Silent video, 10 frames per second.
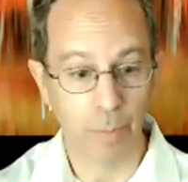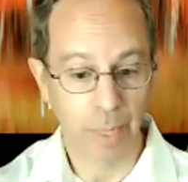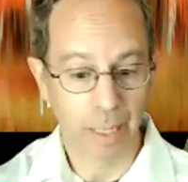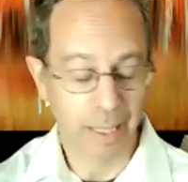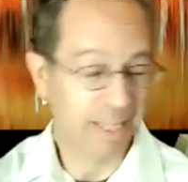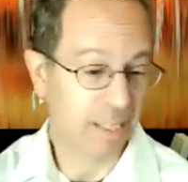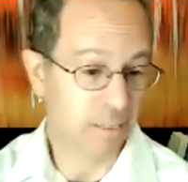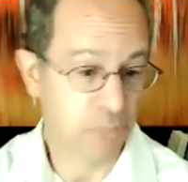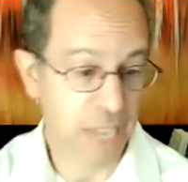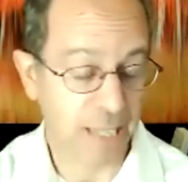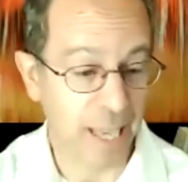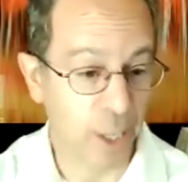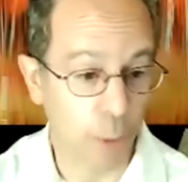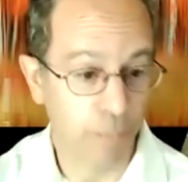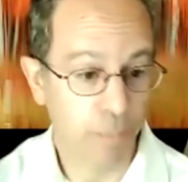in San Diego.
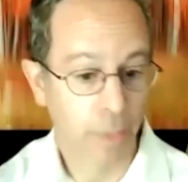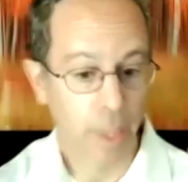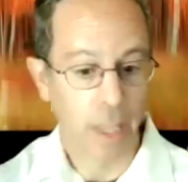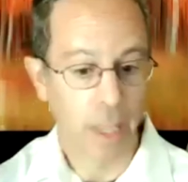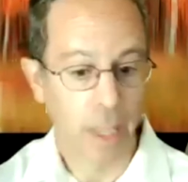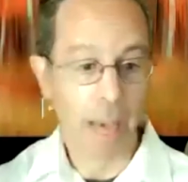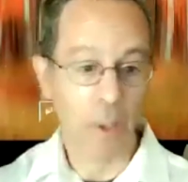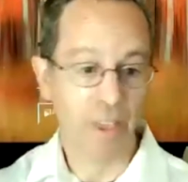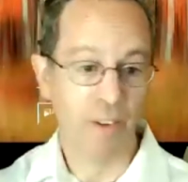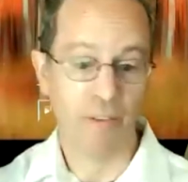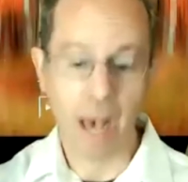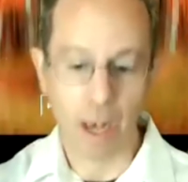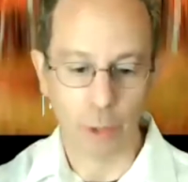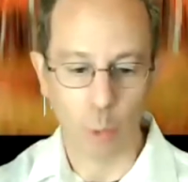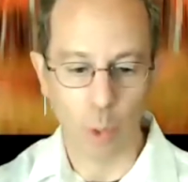And what they found
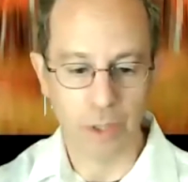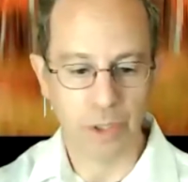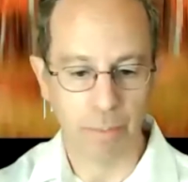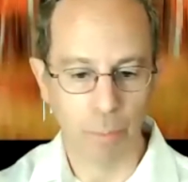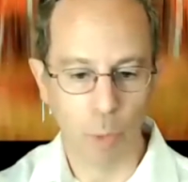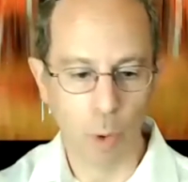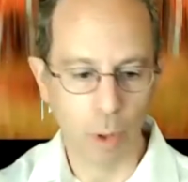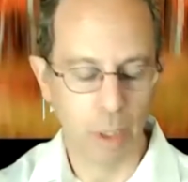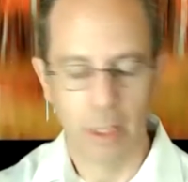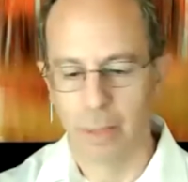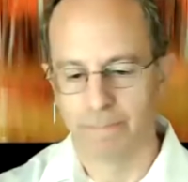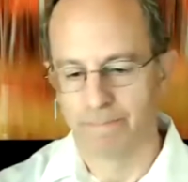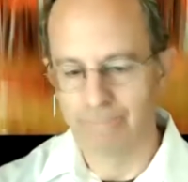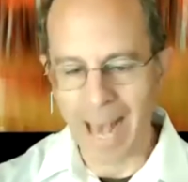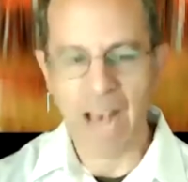was the more
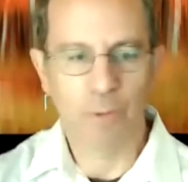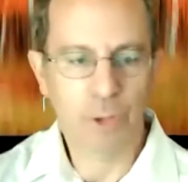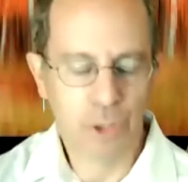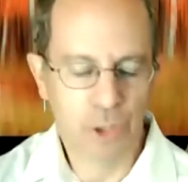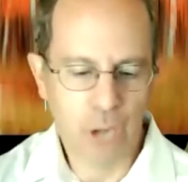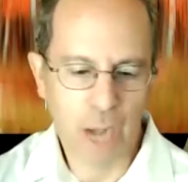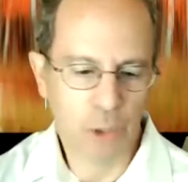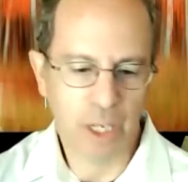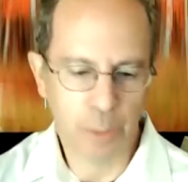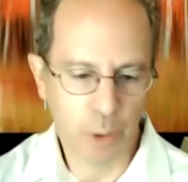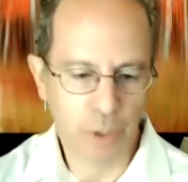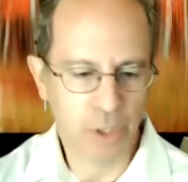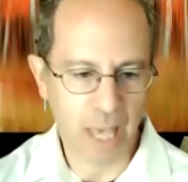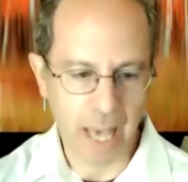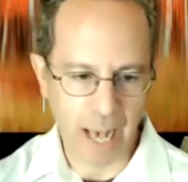adverse childhood experiences they
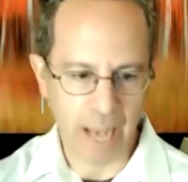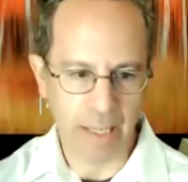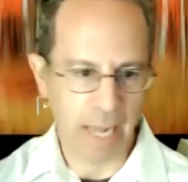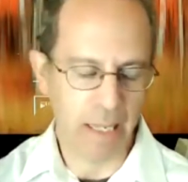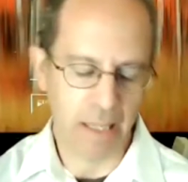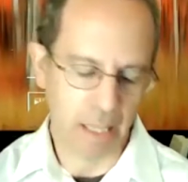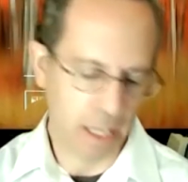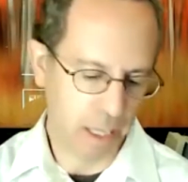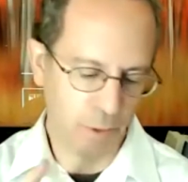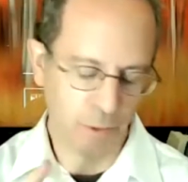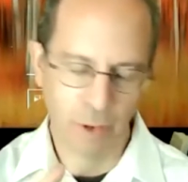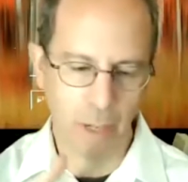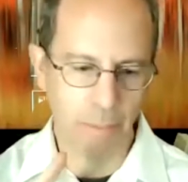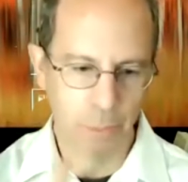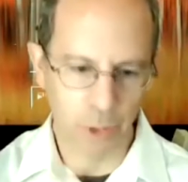had, anything from
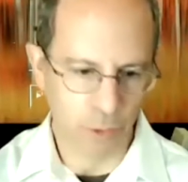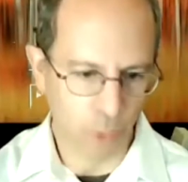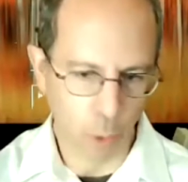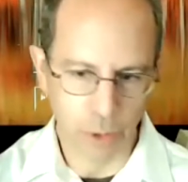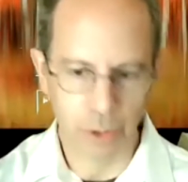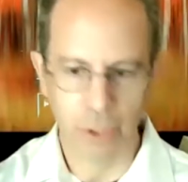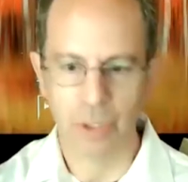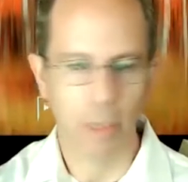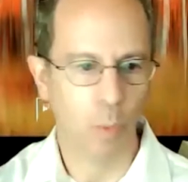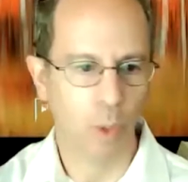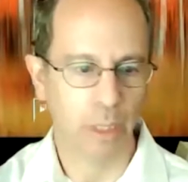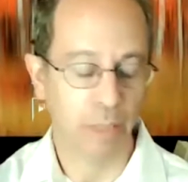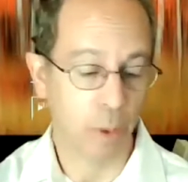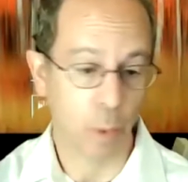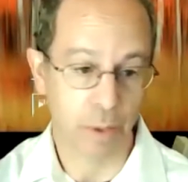divorce to someone
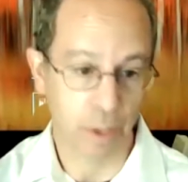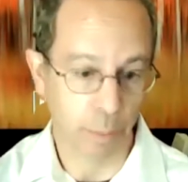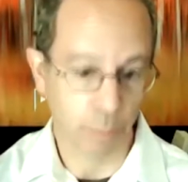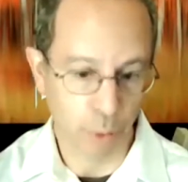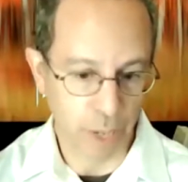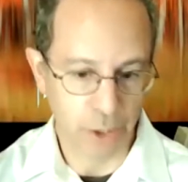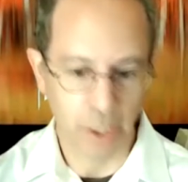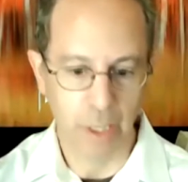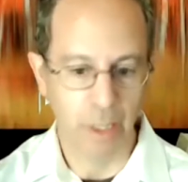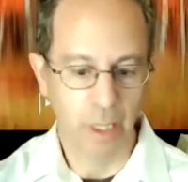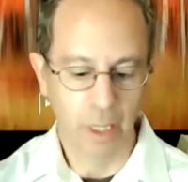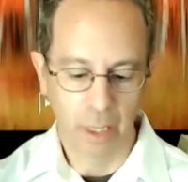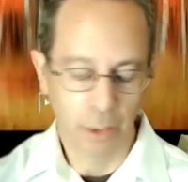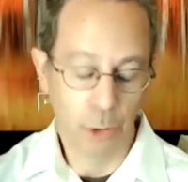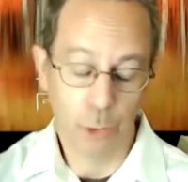living with depression
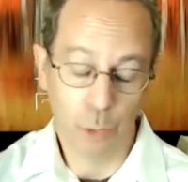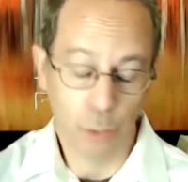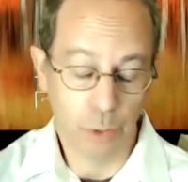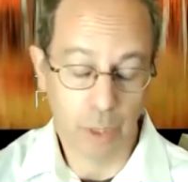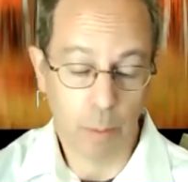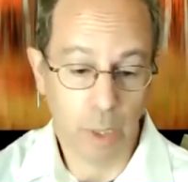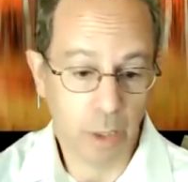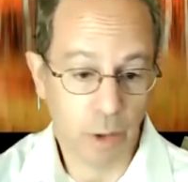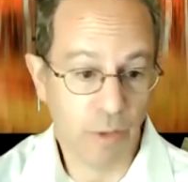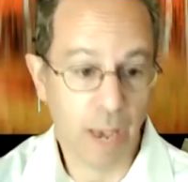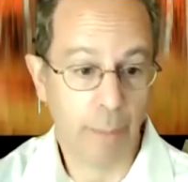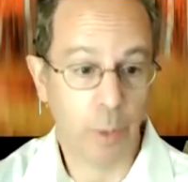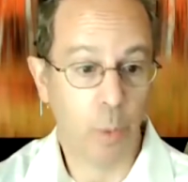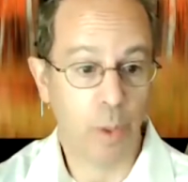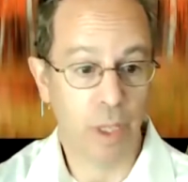to someone in their family
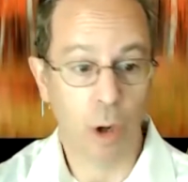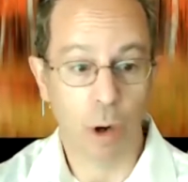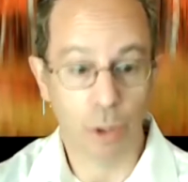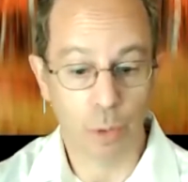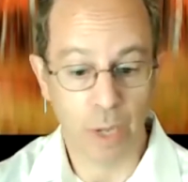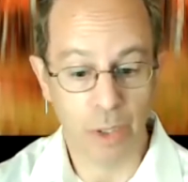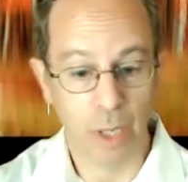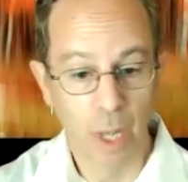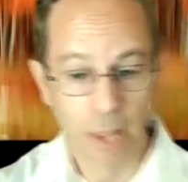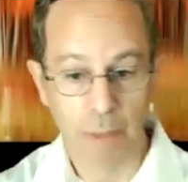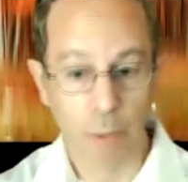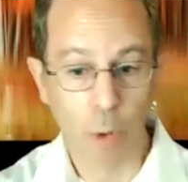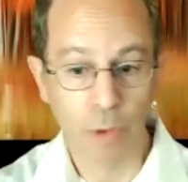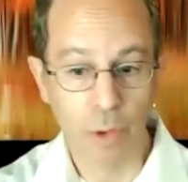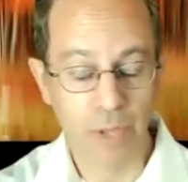with incarceration. The more of
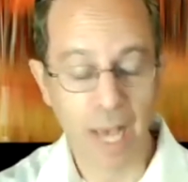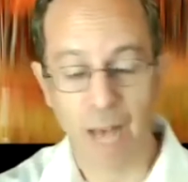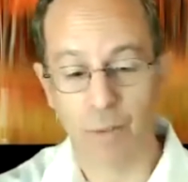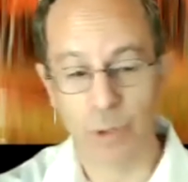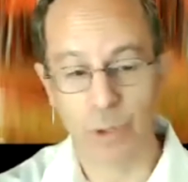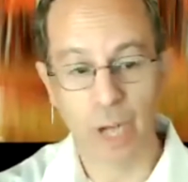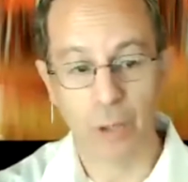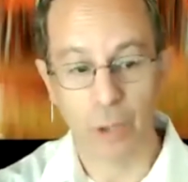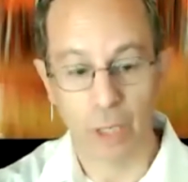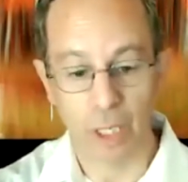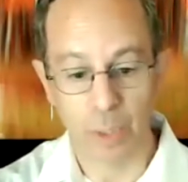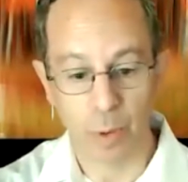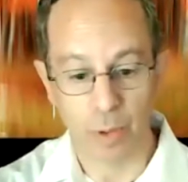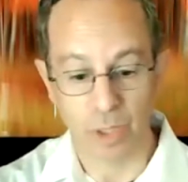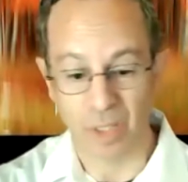those adverse childhood
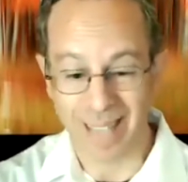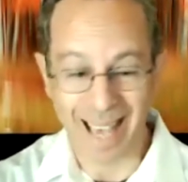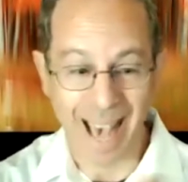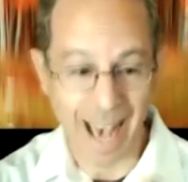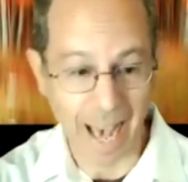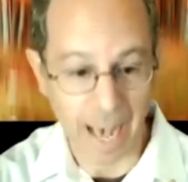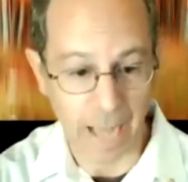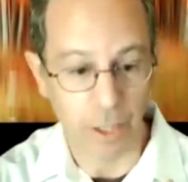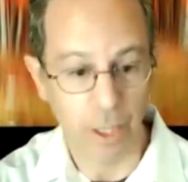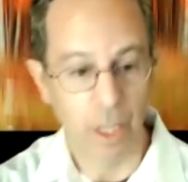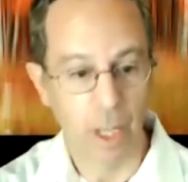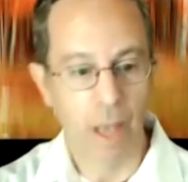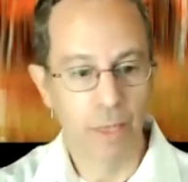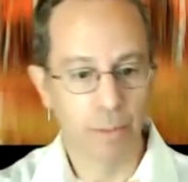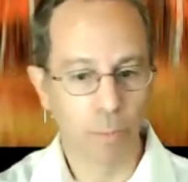experiences they had, the
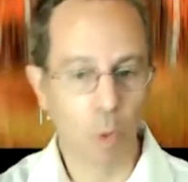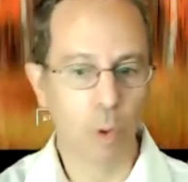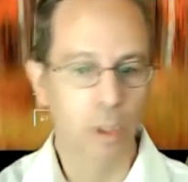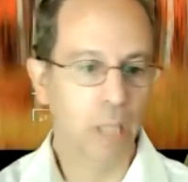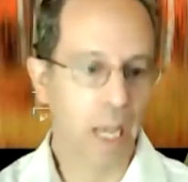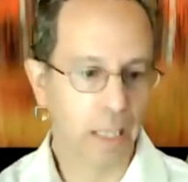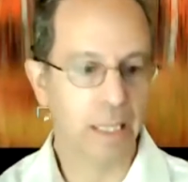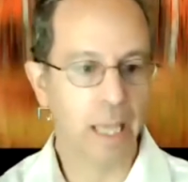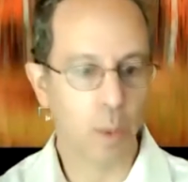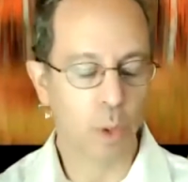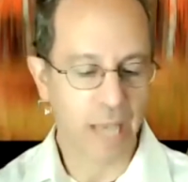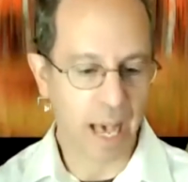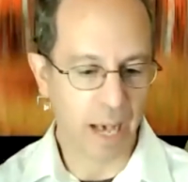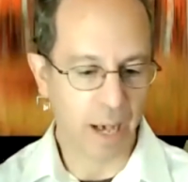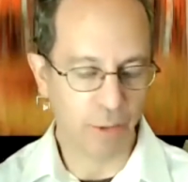more likely they were to
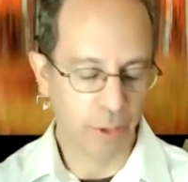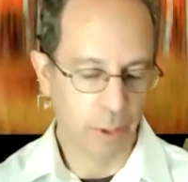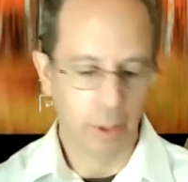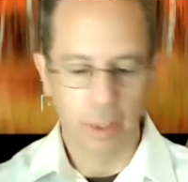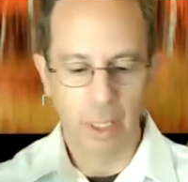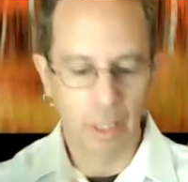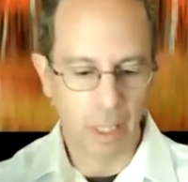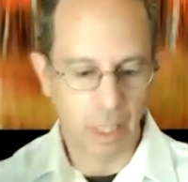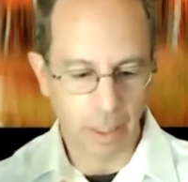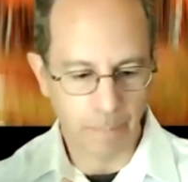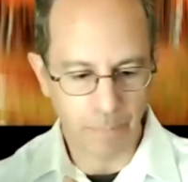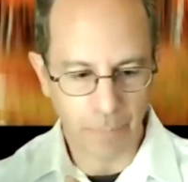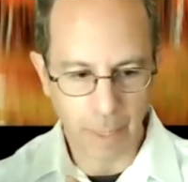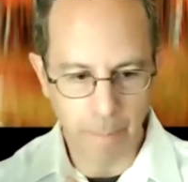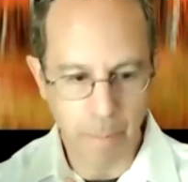have
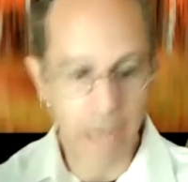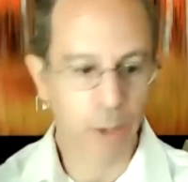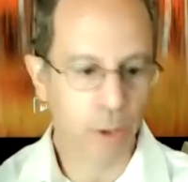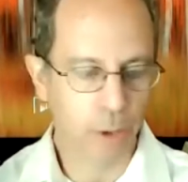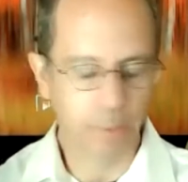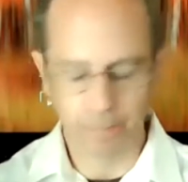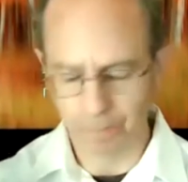medical